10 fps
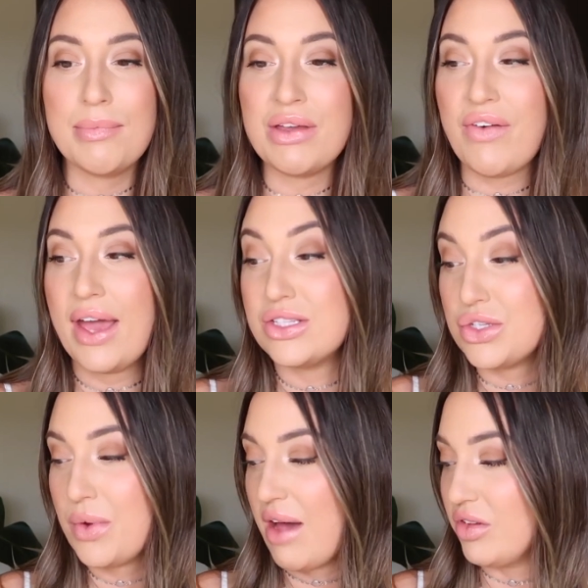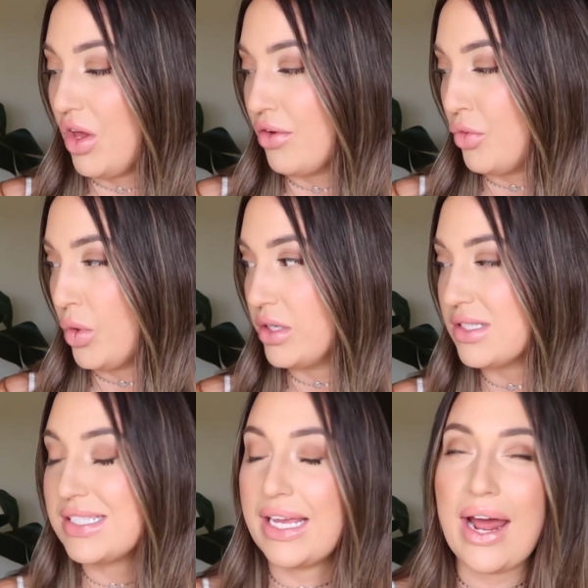if I do have a lot of
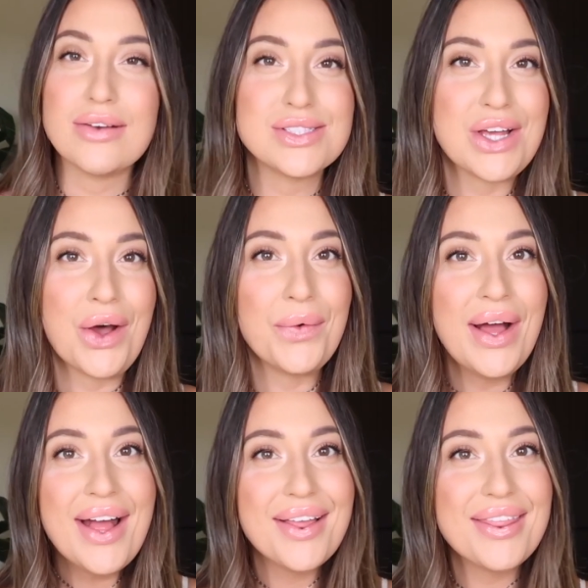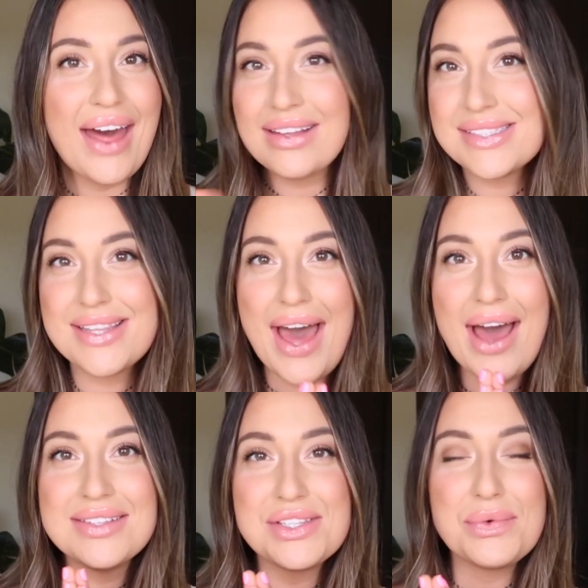orders to get out. So that's that.